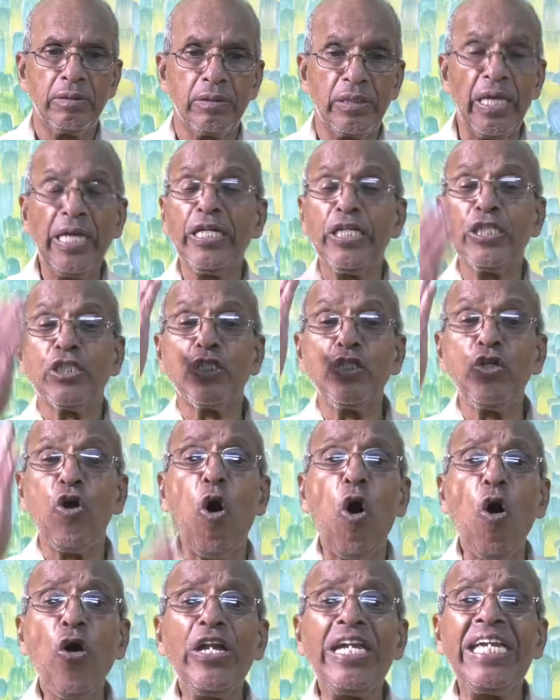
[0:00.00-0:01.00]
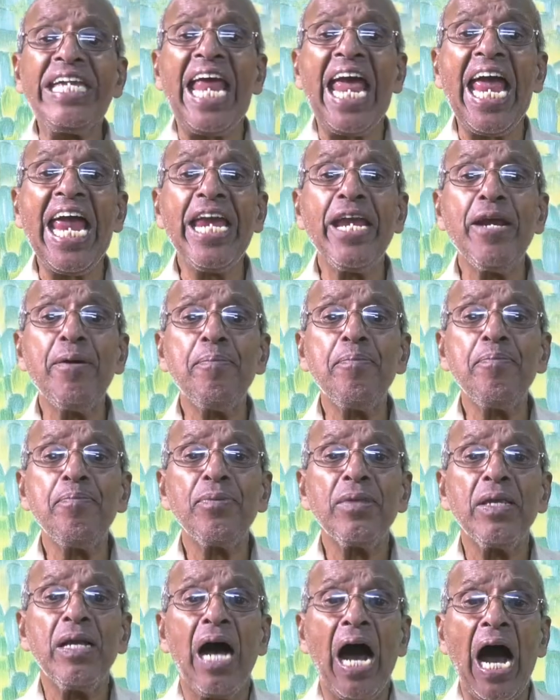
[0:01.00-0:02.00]
There is no
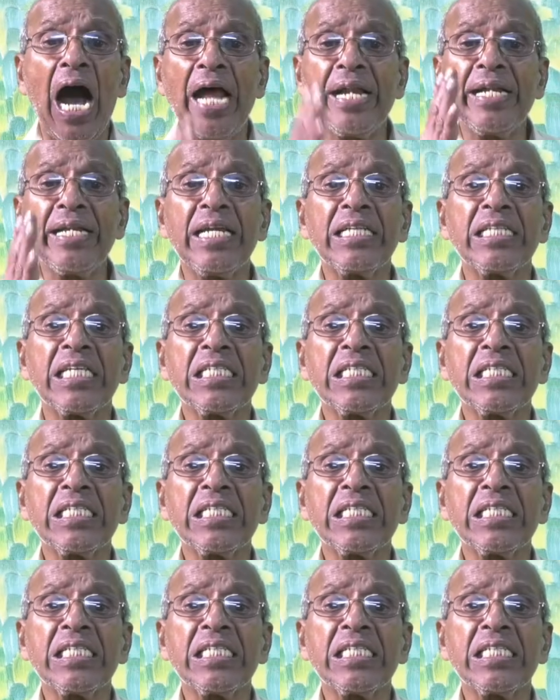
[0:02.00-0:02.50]
name under